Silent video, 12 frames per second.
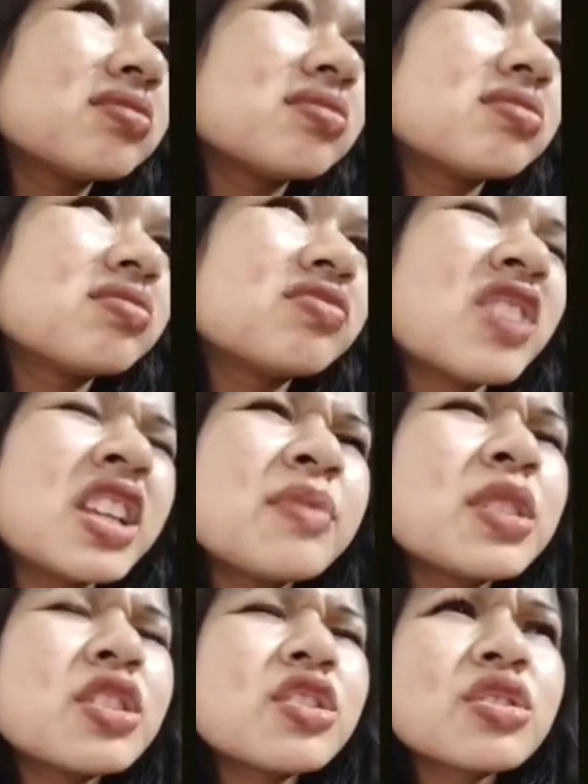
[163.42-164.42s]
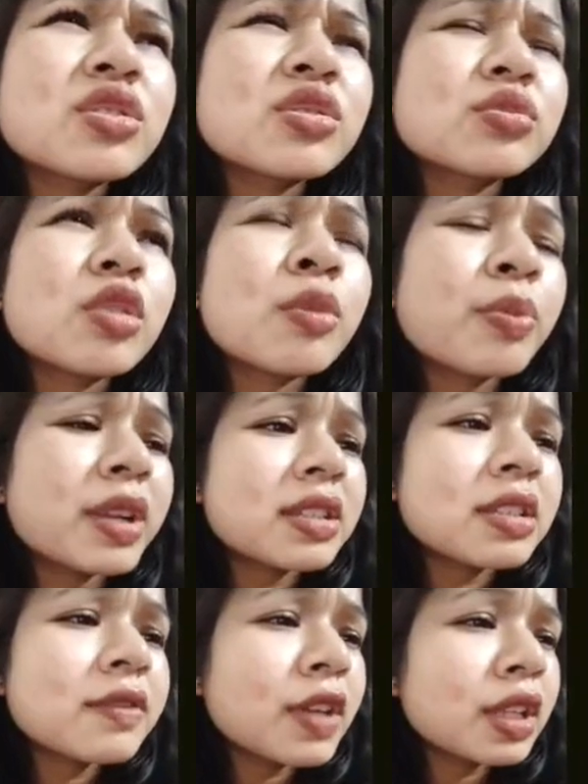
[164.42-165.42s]
very much
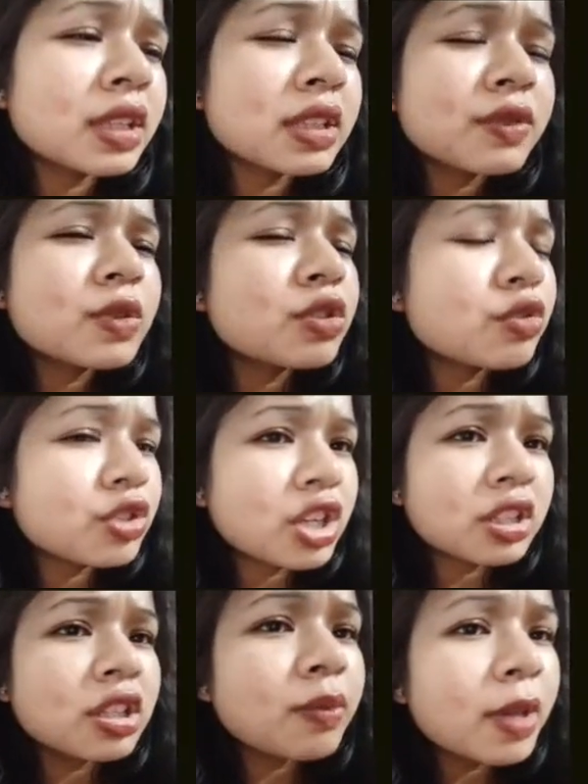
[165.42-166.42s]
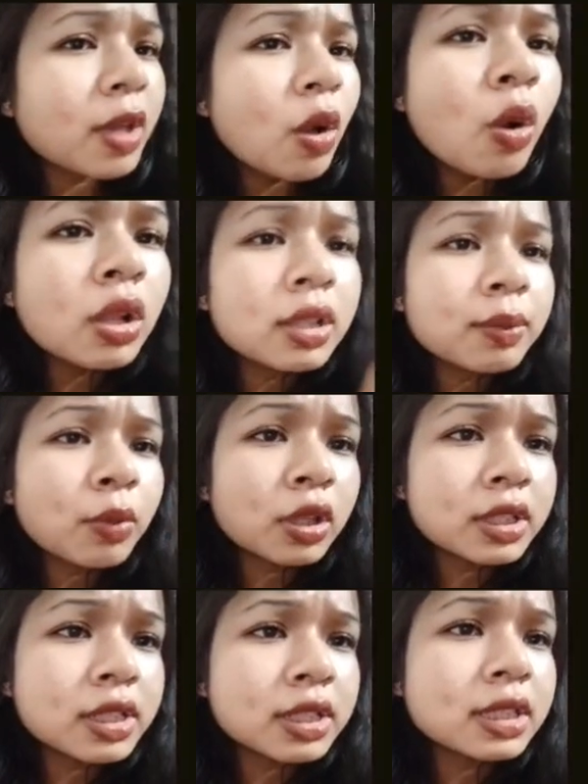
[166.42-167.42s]
oppressive, and this was rejected by all the
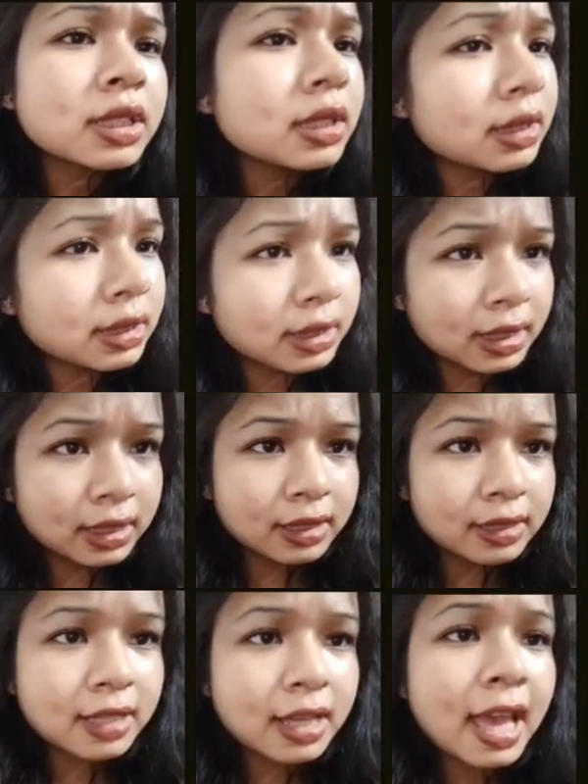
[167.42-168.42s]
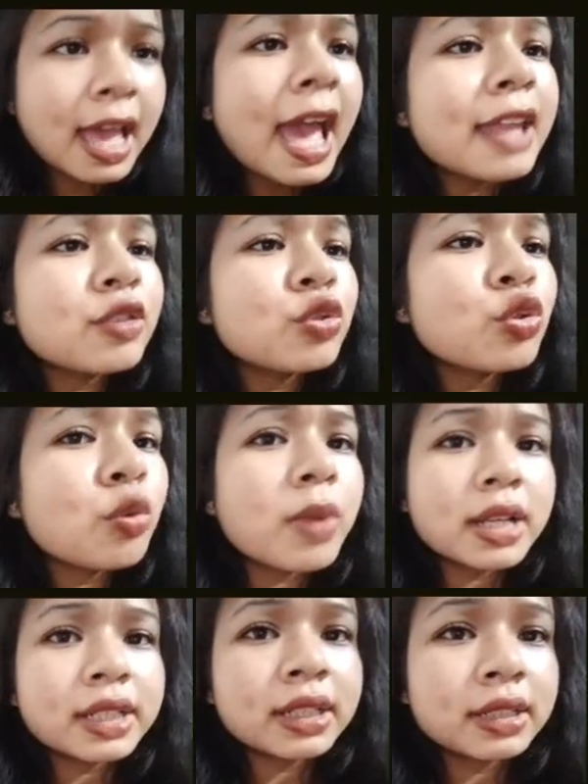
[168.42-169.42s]
political leaders, and no
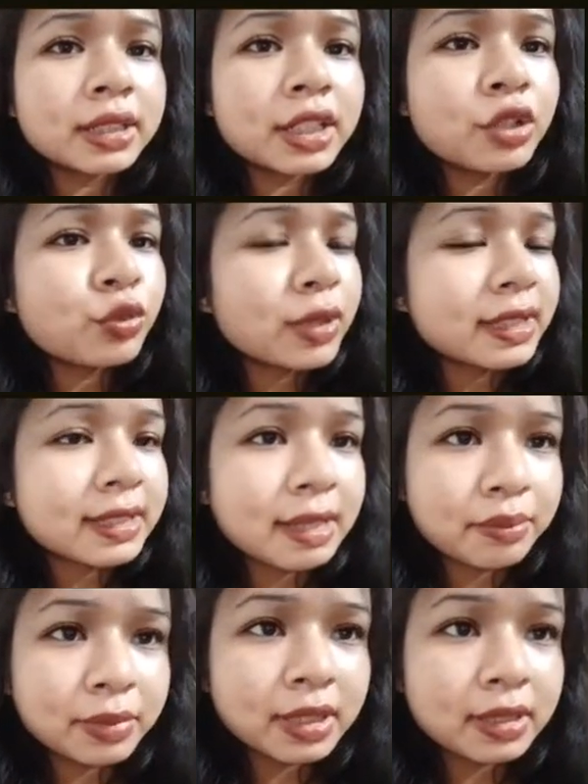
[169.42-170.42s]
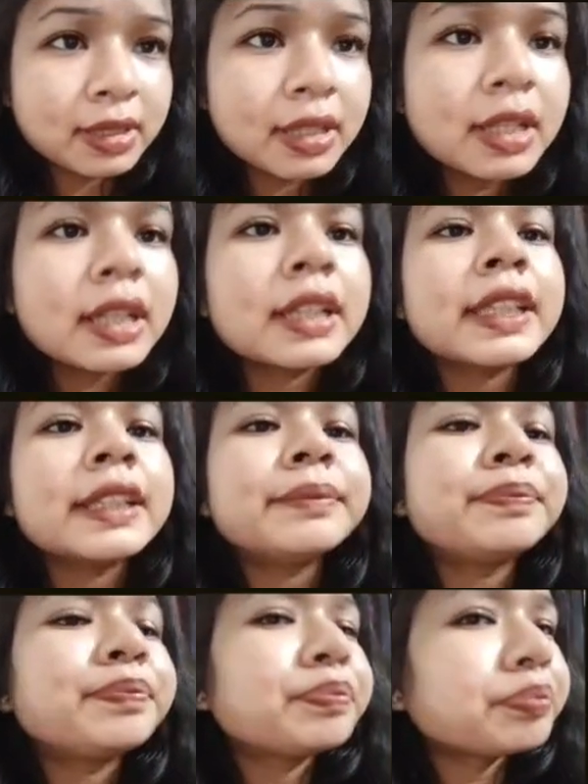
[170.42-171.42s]
party agreed to accept this. Then
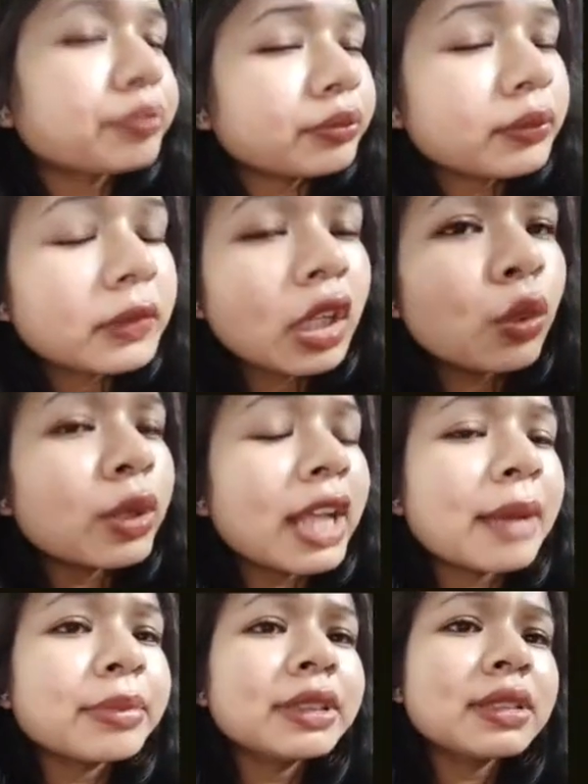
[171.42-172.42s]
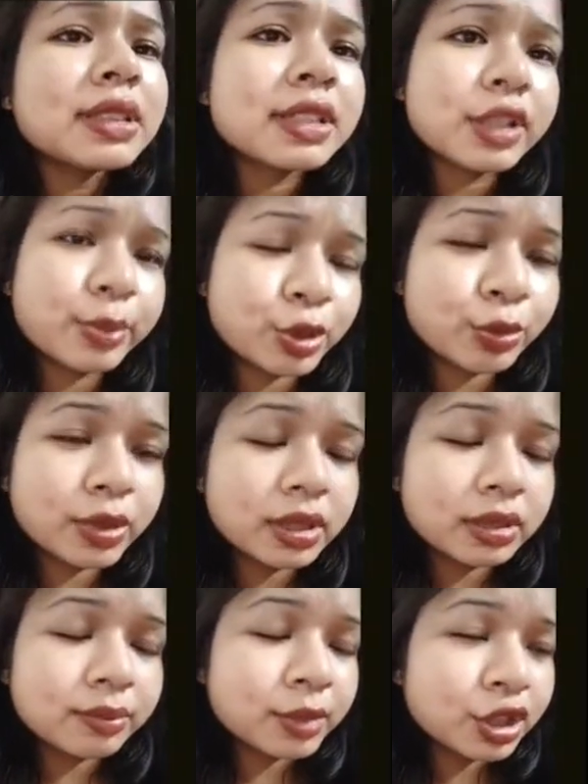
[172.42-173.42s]
what happened? The Cripps
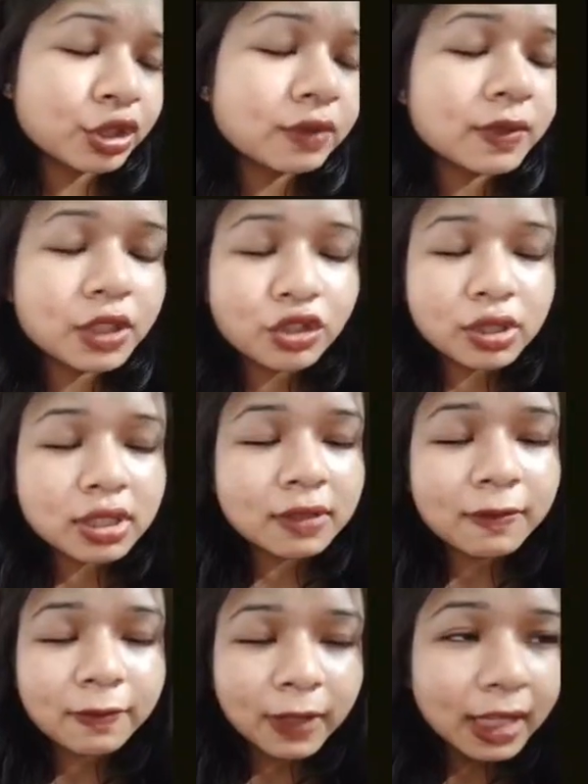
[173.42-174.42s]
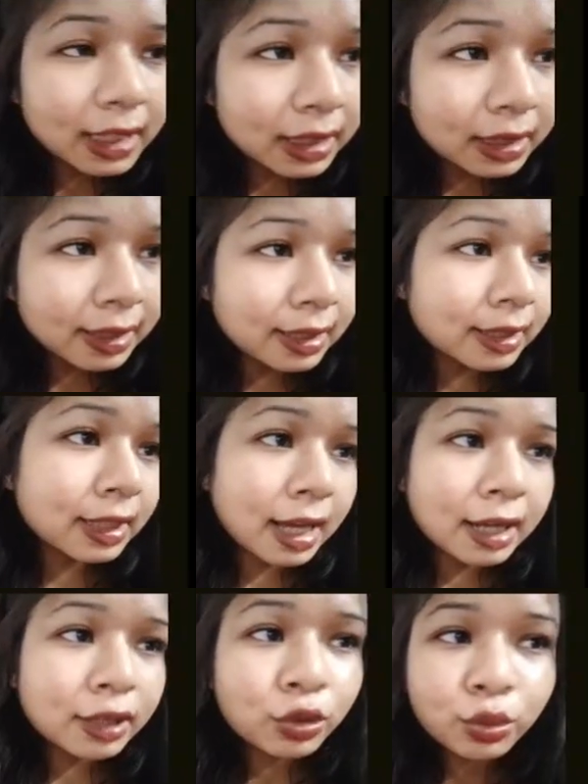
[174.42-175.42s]
Mission was just a failure and it
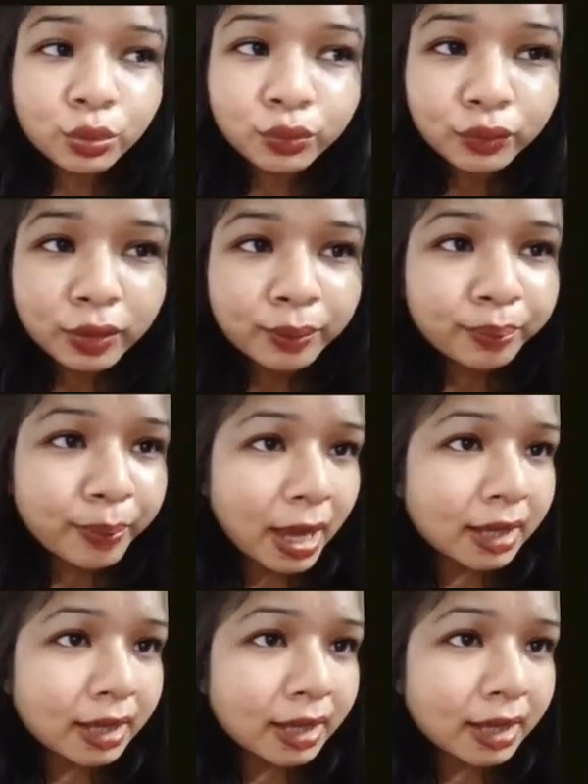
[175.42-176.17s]
had no impact.